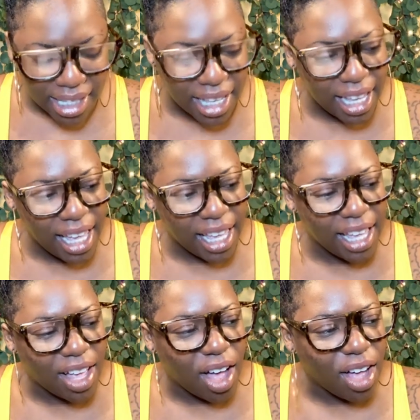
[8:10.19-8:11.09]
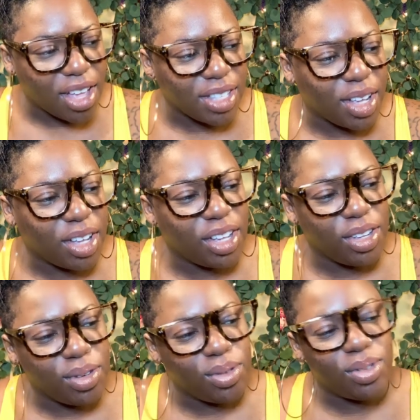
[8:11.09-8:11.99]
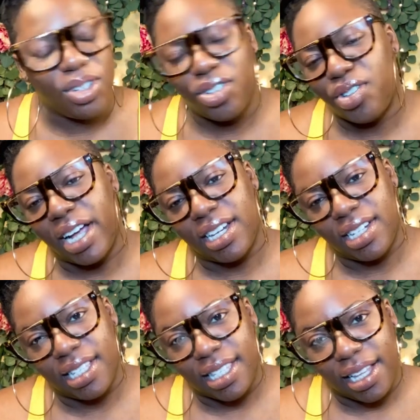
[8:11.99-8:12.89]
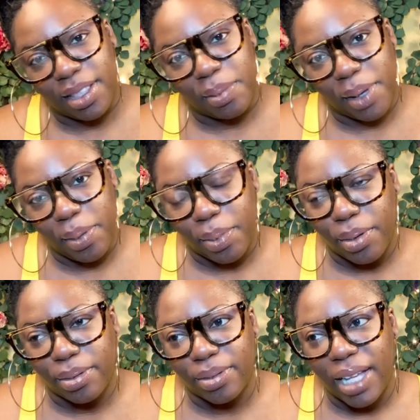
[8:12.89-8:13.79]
it can cause a huge distraction to other people.